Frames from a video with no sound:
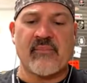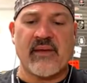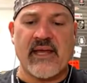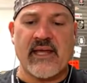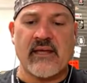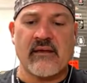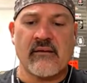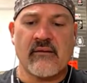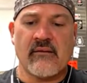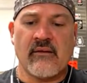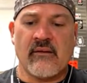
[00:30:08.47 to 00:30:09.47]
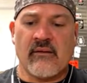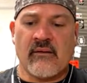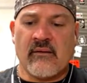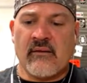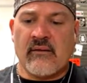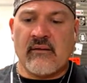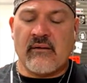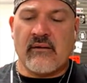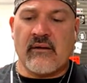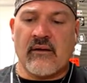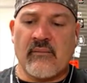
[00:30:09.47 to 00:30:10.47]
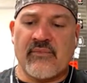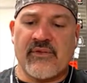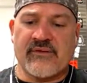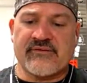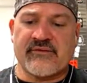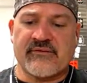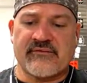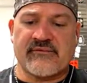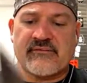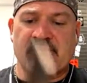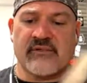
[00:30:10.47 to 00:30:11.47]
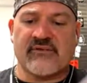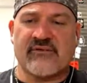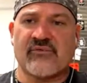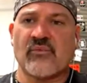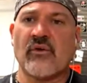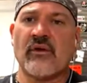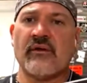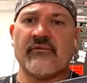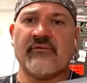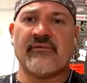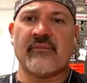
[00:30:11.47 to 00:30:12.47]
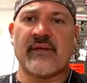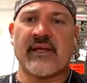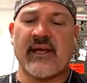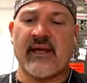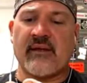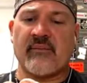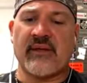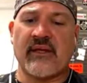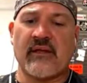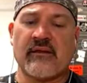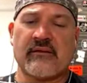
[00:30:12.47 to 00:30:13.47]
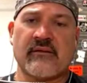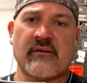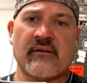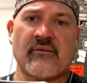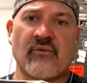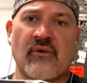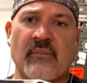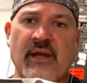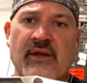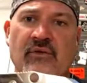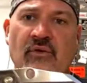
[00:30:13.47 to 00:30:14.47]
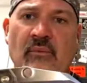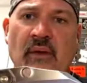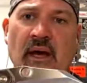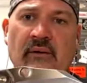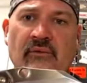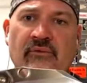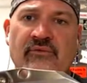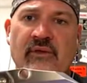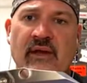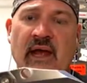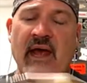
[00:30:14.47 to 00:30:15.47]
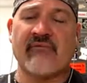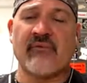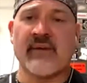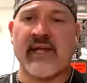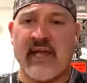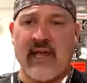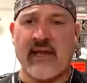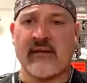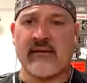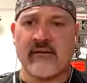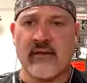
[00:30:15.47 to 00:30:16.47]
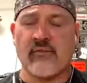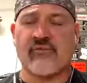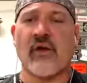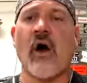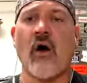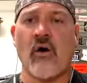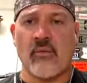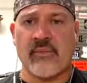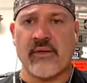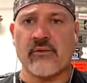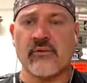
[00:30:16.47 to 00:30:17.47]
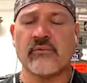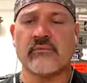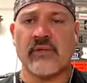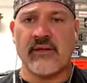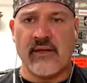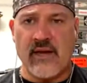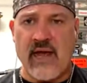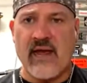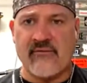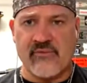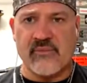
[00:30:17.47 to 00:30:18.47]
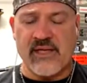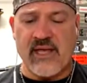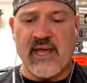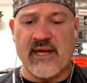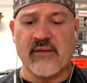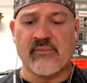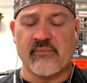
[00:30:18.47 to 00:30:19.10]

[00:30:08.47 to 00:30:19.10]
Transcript: B. Um, this is this is one of the mechanic B, the one of my newer models, and I have a mechanic. It was a hog bill, and then oh, I wait. have the mechanic.